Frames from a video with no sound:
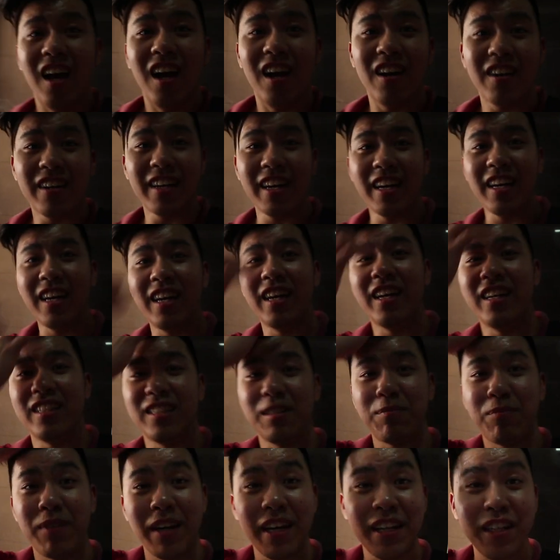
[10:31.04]
Okay, it's
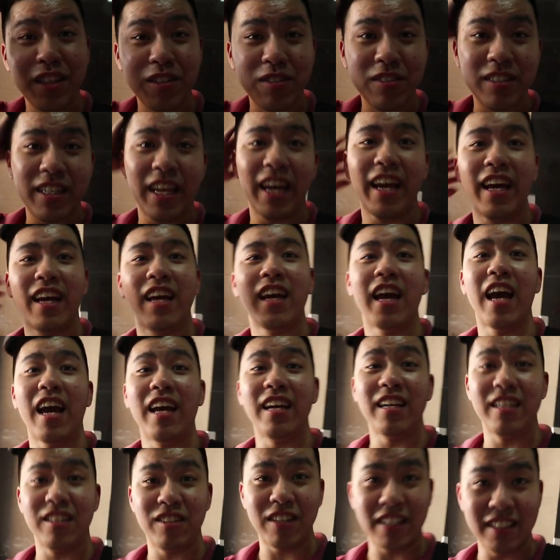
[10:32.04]
a brand new day
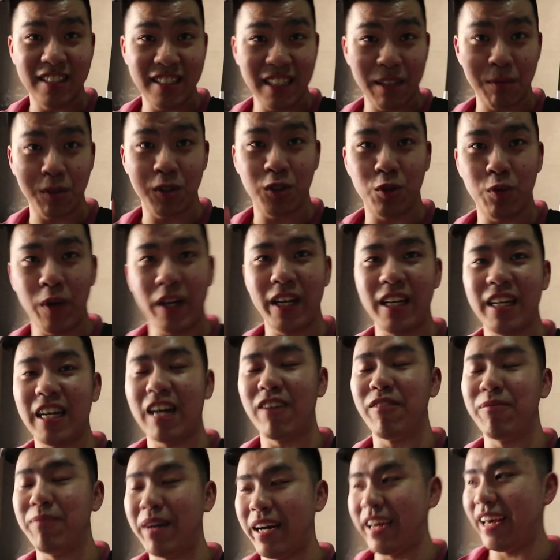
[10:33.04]
and you can see I'm sweating
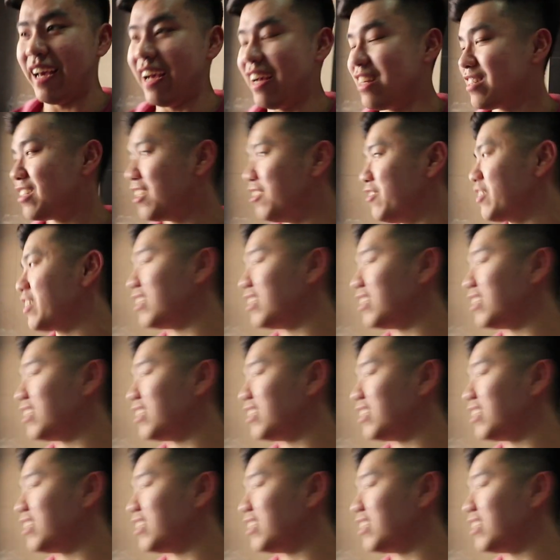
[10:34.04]
out my ass off